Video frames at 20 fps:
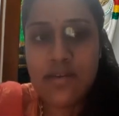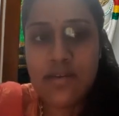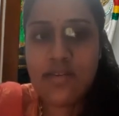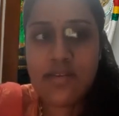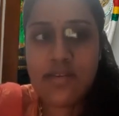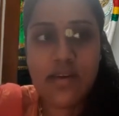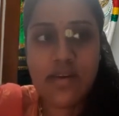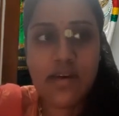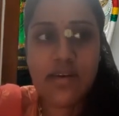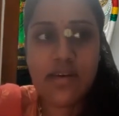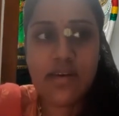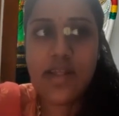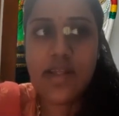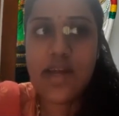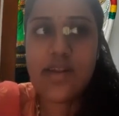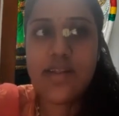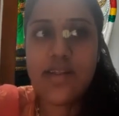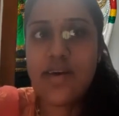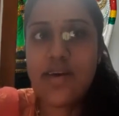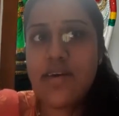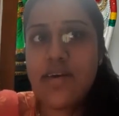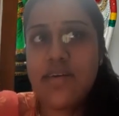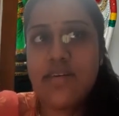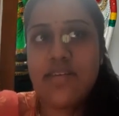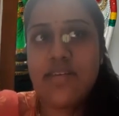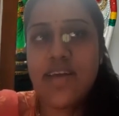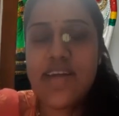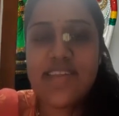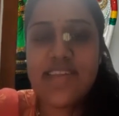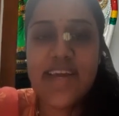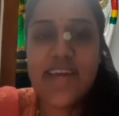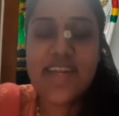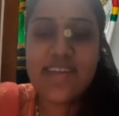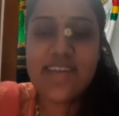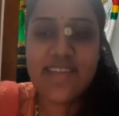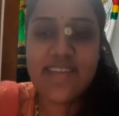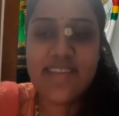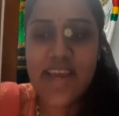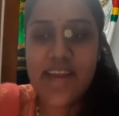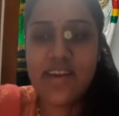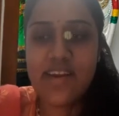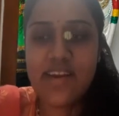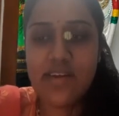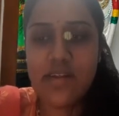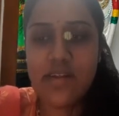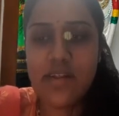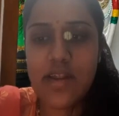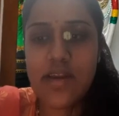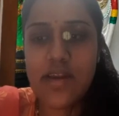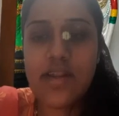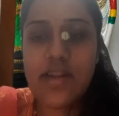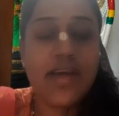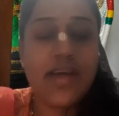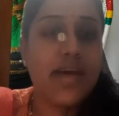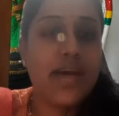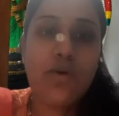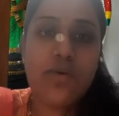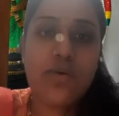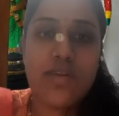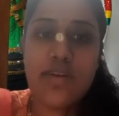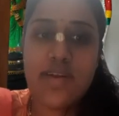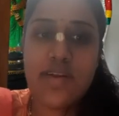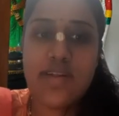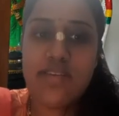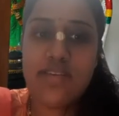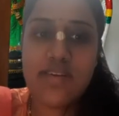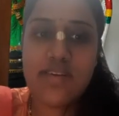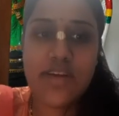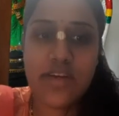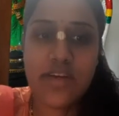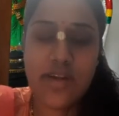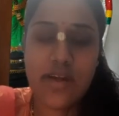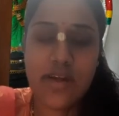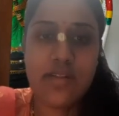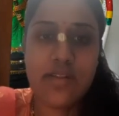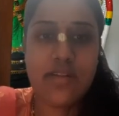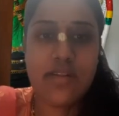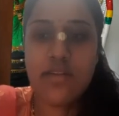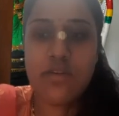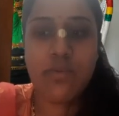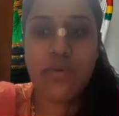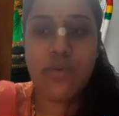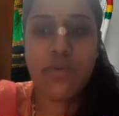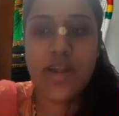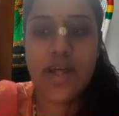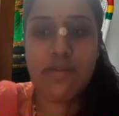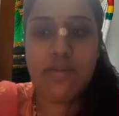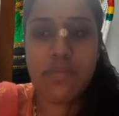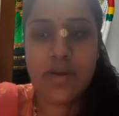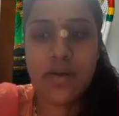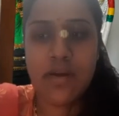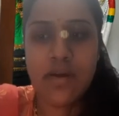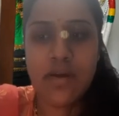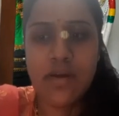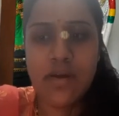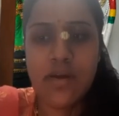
Narada starts getting scared, and then he goes and tells Krishna, "This is what happened."